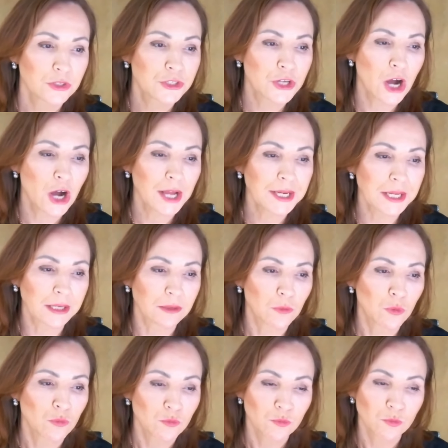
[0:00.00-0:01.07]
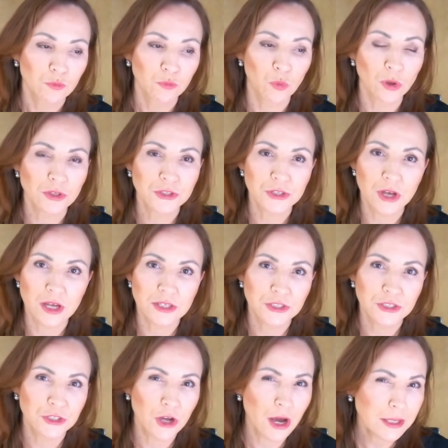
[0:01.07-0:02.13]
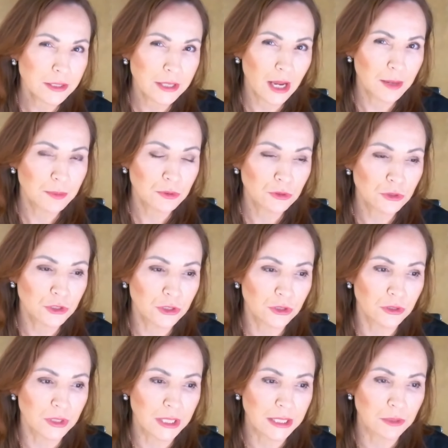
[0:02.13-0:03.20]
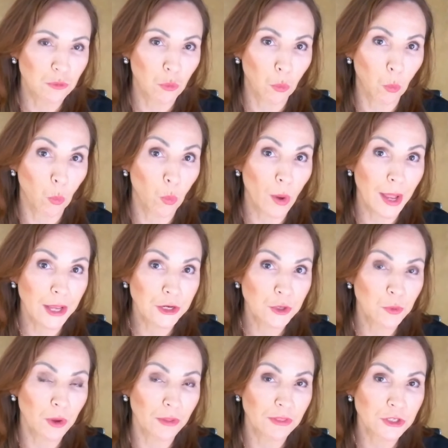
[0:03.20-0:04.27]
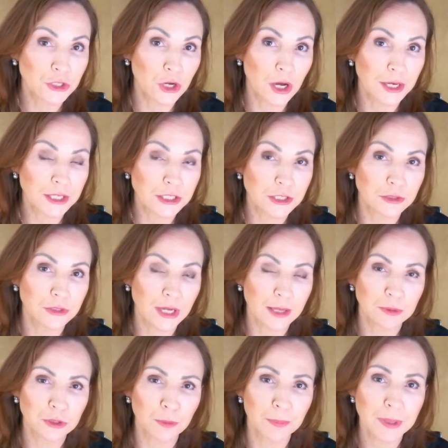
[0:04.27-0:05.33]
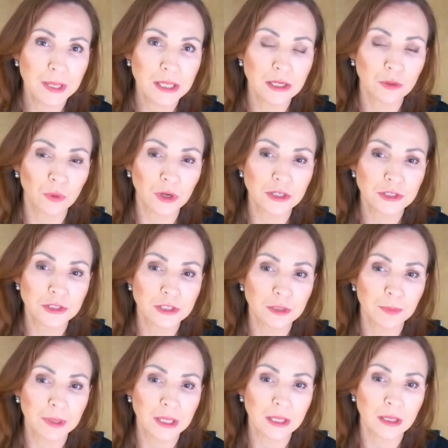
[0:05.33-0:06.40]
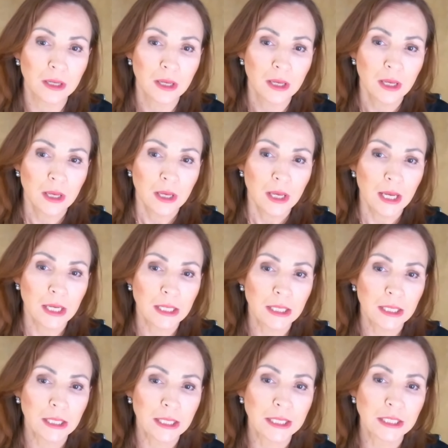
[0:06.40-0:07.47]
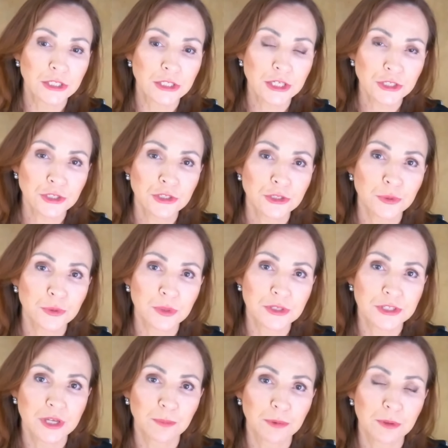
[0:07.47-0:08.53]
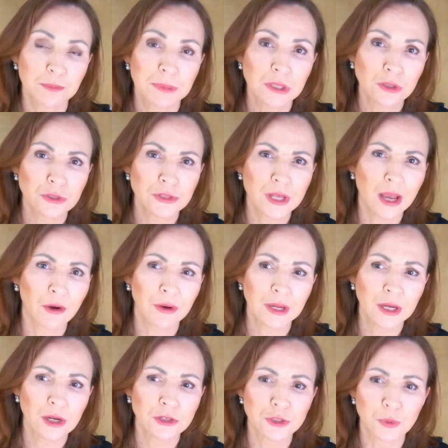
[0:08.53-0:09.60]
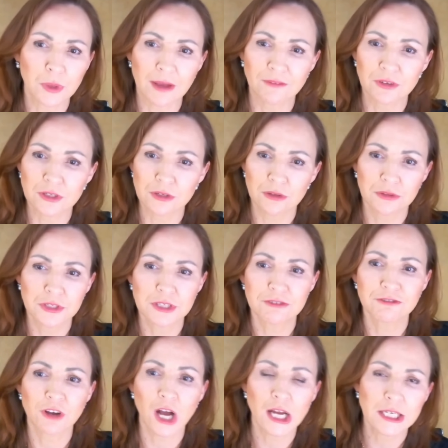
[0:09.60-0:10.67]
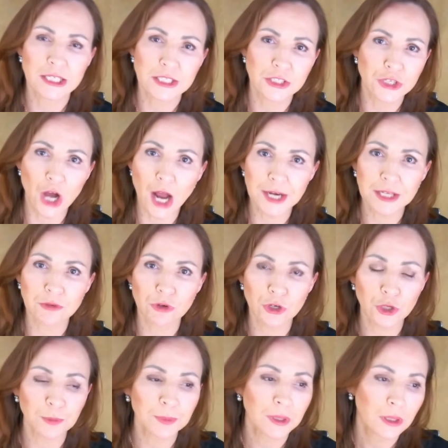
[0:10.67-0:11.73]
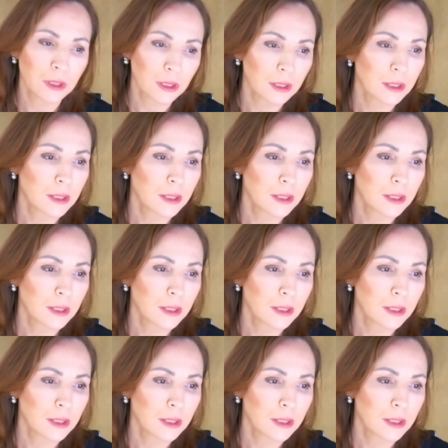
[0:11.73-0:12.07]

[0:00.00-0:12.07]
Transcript: Dining. What size dining table do you need? Where do you want the dining table to be? Do you want it to be in addition to a separate meals area? Do you want to have a defined dining room?